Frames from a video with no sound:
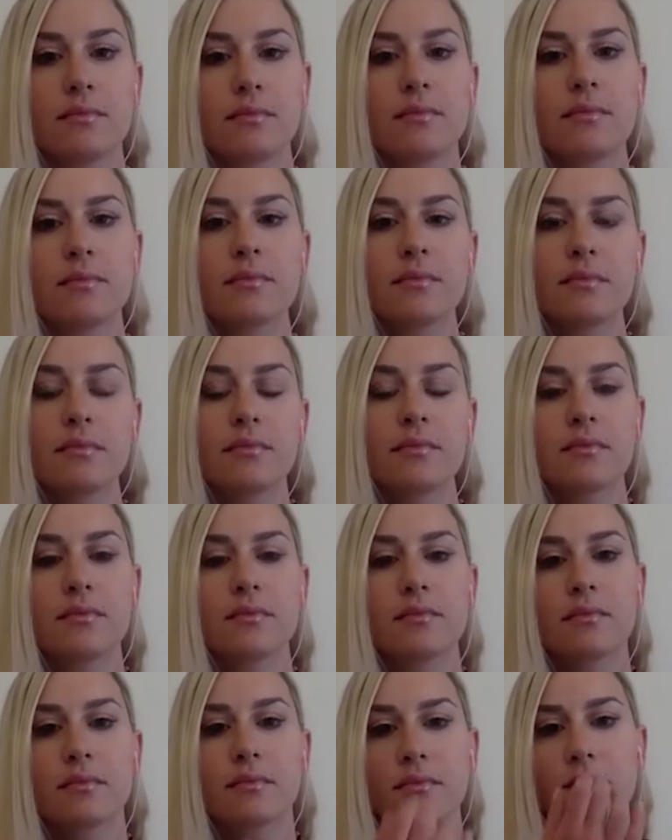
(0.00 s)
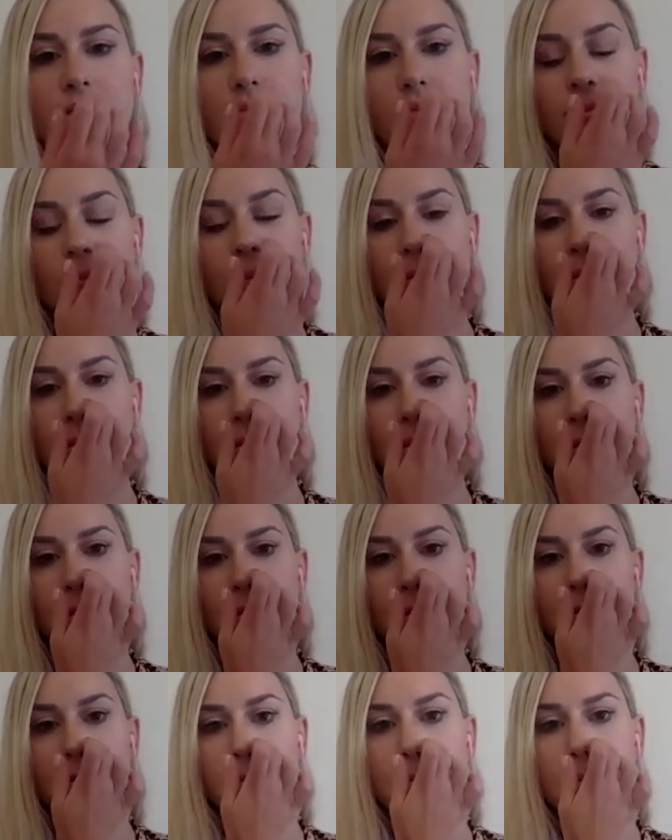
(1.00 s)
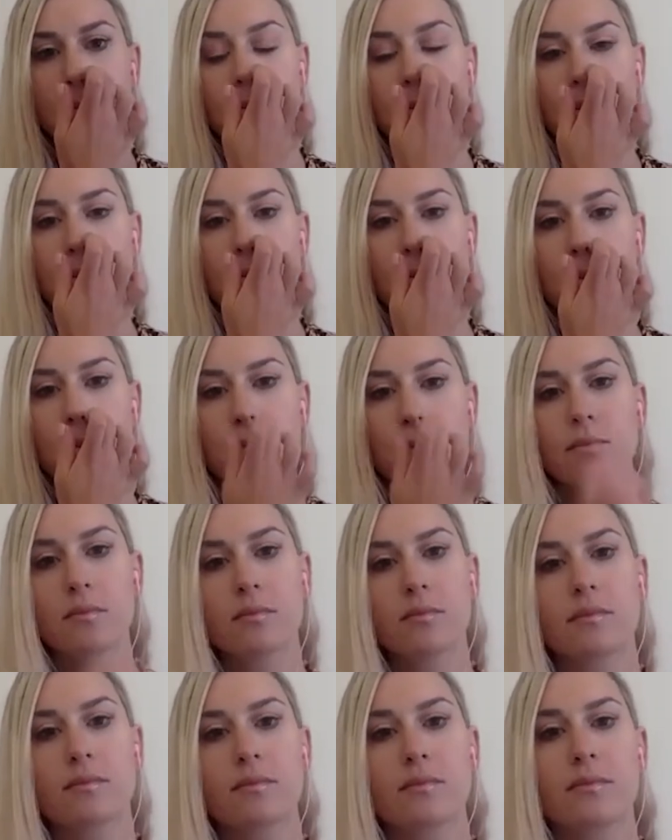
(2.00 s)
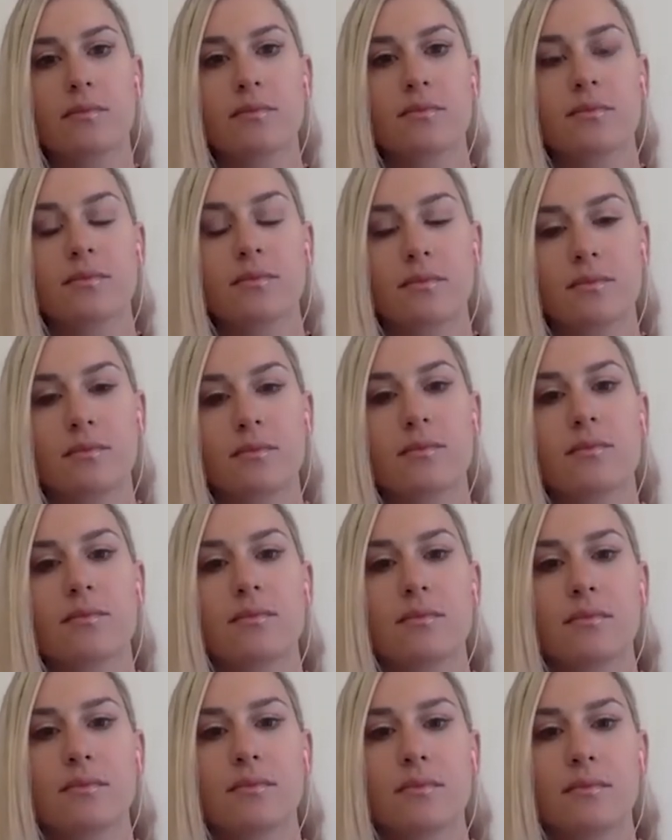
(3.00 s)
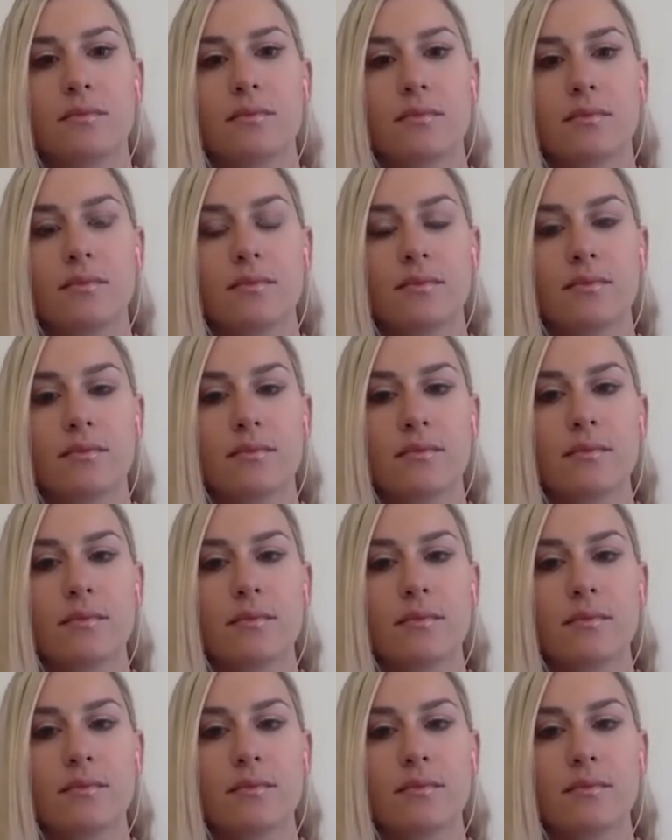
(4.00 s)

[no speech]